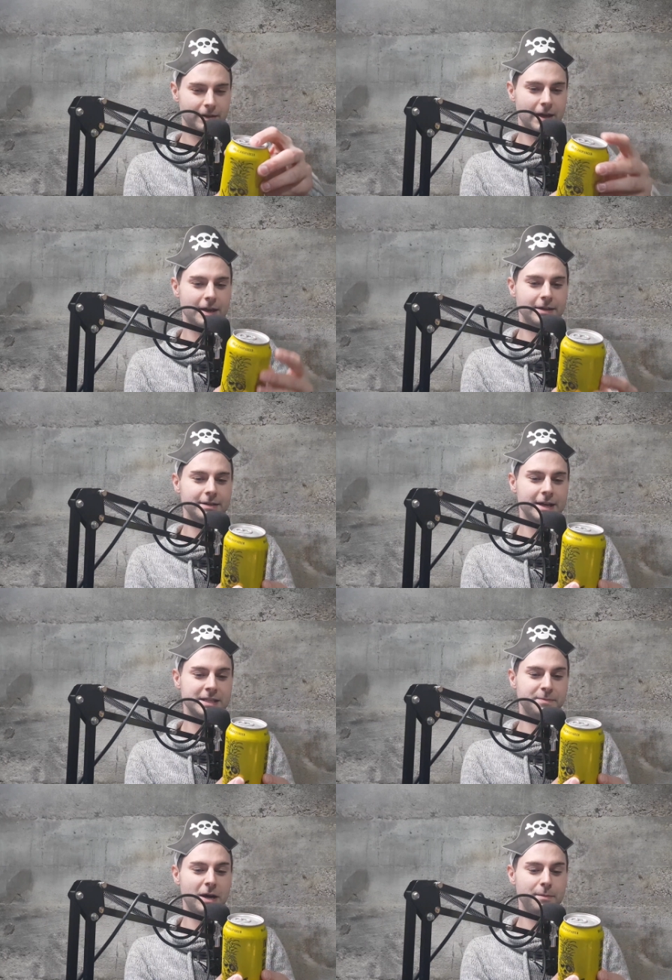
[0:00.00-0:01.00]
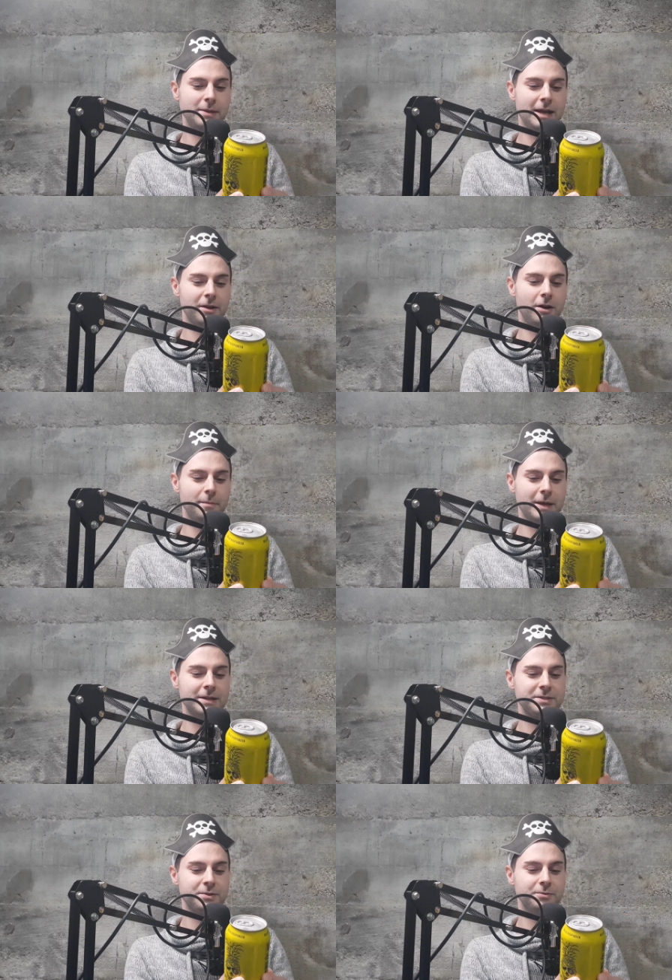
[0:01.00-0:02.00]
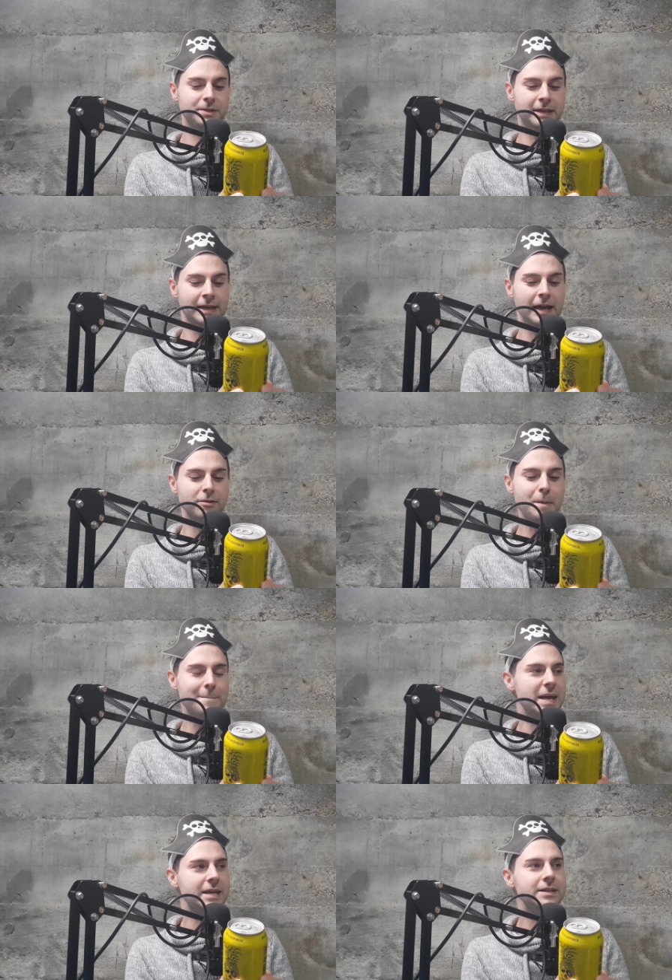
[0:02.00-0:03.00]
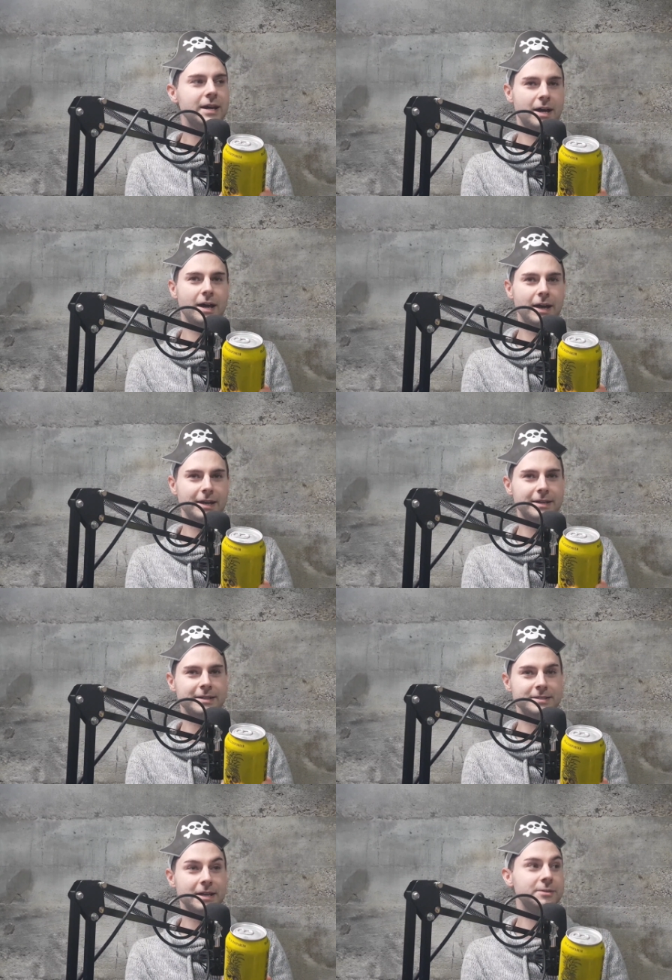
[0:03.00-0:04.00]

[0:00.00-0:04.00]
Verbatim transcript: And it's by Black Hop, and it's called the Caribbean Haze.